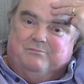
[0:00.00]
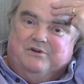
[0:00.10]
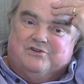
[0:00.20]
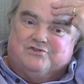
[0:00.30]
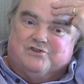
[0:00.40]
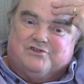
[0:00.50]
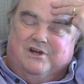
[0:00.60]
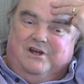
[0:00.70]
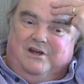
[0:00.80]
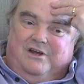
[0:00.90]
I mean, it's just
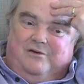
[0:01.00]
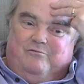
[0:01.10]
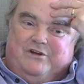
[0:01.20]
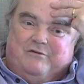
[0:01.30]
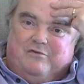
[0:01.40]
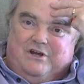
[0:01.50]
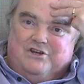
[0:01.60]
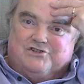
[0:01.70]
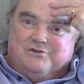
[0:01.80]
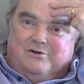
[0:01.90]
whatever
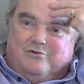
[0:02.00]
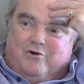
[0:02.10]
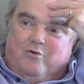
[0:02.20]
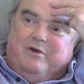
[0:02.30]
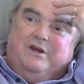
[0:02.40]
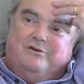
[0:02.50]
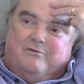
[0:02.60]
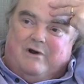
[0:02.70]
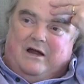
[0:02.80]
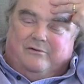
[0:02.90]
is growing in the
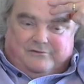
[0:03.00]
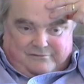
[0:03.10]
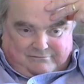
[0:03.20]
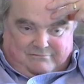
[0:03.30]
ground,